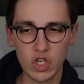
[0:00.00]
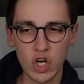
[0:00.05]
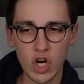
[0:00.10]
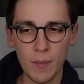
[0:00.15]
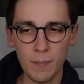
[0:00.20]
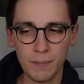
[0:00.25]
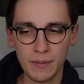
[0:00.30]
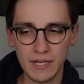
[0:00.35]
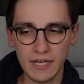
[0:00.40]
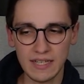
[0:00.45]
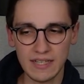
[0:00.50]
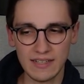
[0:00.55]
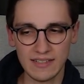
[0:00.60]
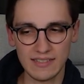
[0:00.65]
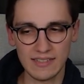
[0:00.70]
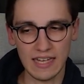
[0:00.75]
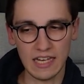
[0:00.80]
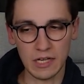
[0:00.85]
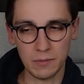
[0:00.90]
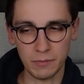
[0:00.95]
copy
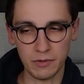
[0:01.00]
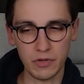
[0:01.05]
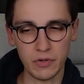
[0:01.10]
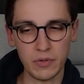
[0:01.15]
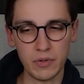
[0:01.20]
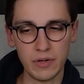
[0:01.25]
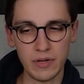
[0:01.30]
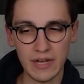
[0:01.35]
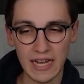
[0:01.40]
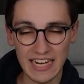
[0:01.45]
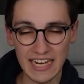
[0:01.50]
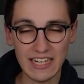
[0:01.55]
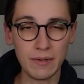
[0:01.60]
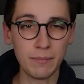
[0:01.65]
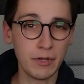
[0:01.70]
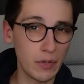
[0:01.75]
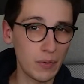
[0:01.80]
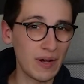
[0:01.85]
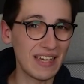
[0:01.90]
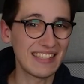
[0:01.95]
this
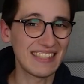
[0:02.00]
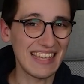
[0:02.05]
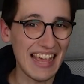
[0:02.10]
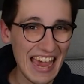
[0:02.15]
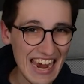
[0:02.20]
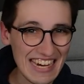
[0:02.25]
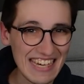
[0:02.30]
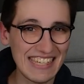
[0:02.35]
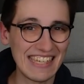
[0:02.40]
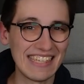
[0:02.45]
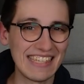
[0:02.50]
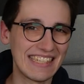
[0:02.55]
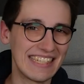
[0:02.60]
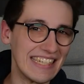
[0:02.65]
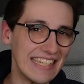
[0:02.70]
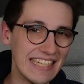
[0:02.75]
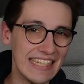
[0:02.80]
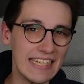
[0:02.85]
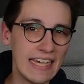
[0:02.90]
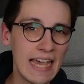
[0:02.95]
AWS access
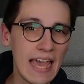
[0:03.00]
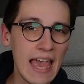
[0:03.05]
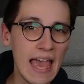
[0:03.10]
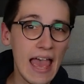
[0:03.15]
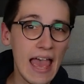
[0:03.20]
key